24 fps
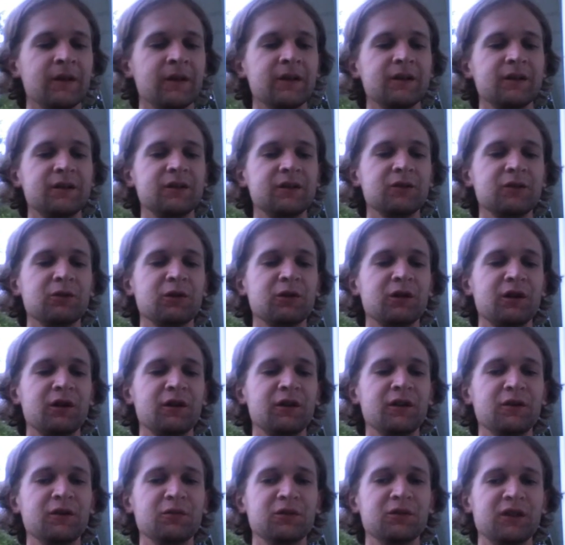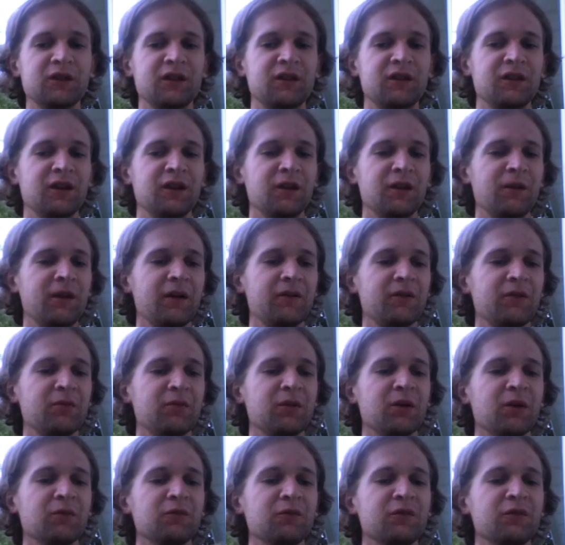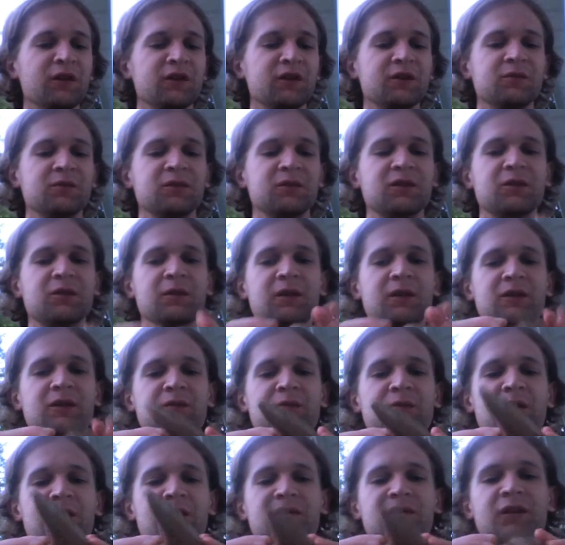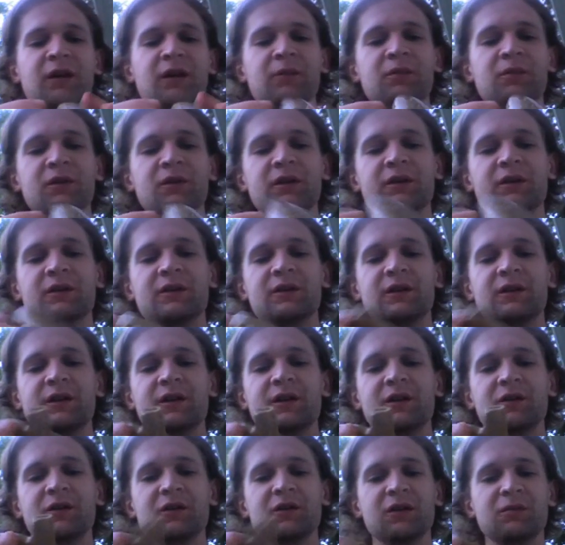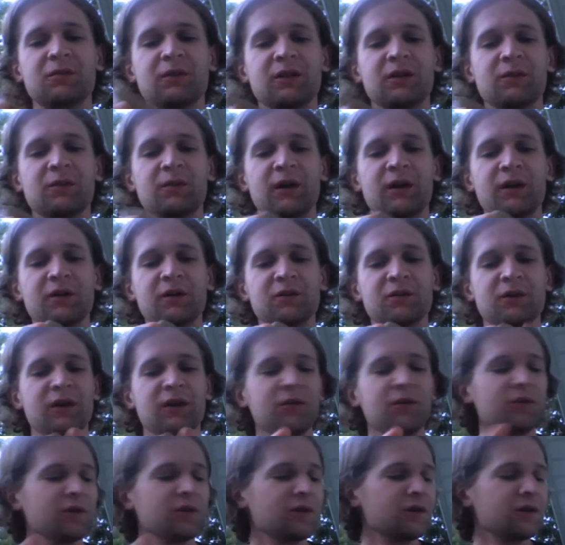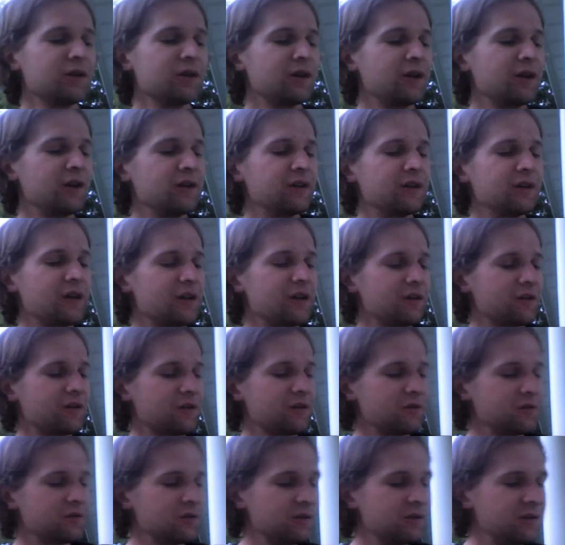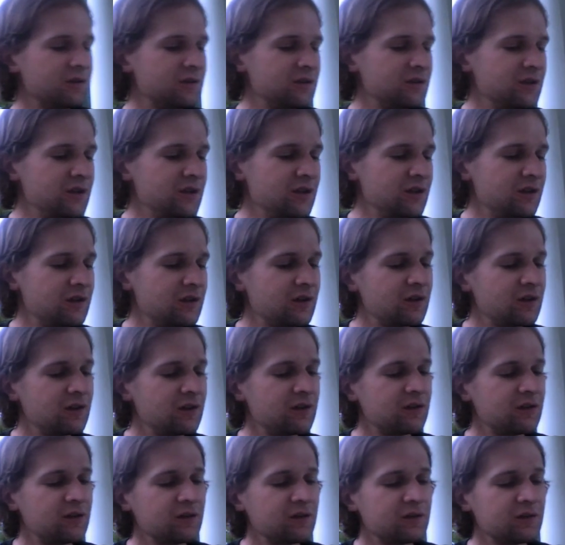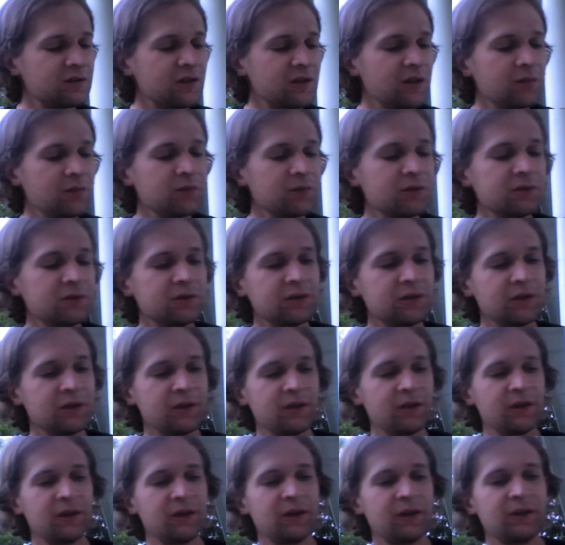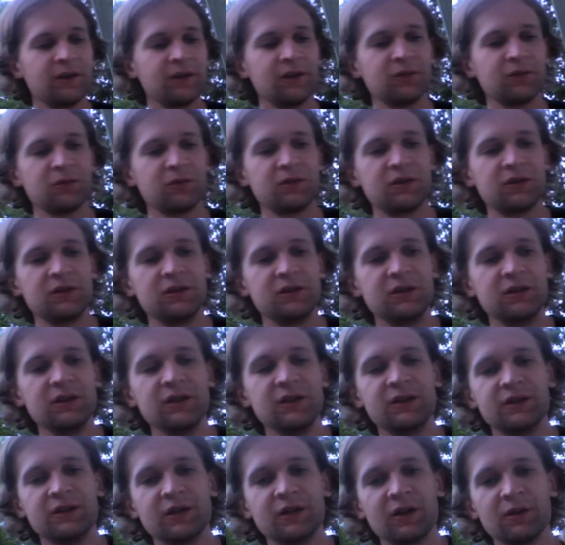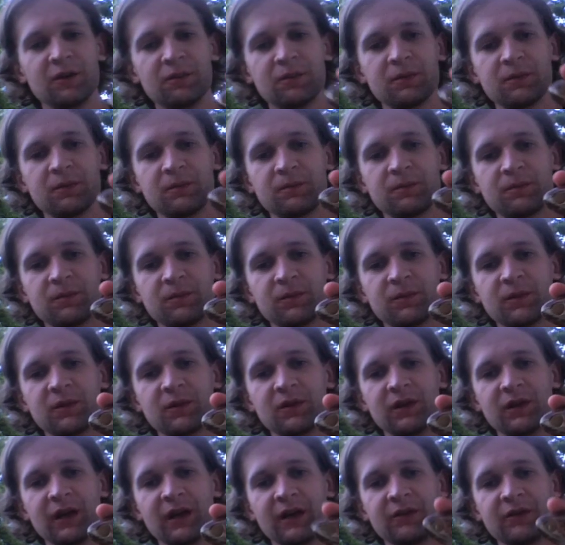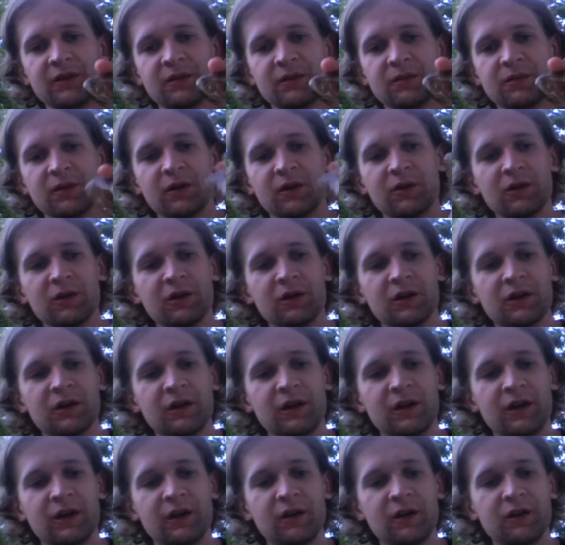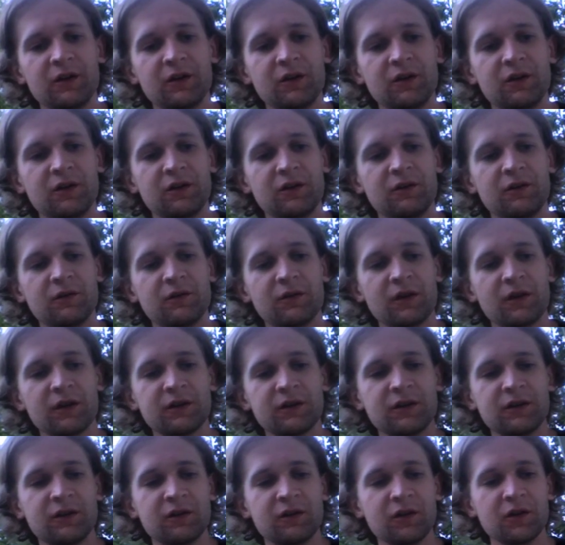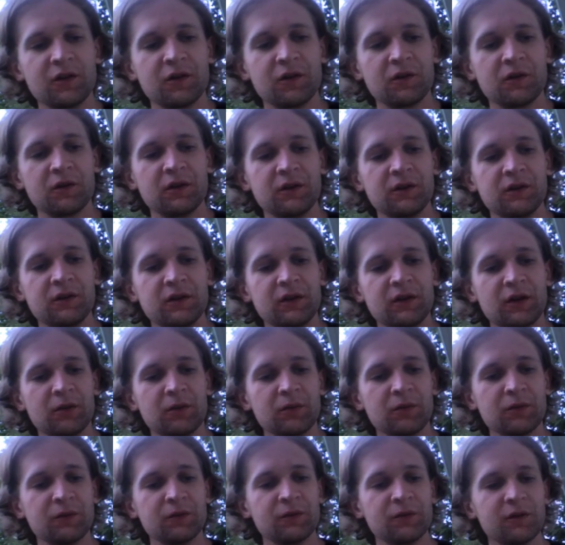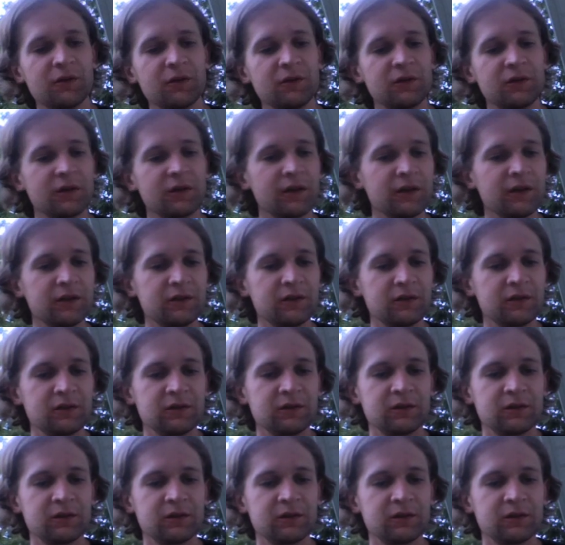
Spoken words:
Still working on these ones. I think I might have the problem fixed. I'm just going to make a smaller template so I can make the bodies rounder and get it closer to C and still stable. This one's a G sharp, so it's a half step lower. Frosted turquoise and umber float glaze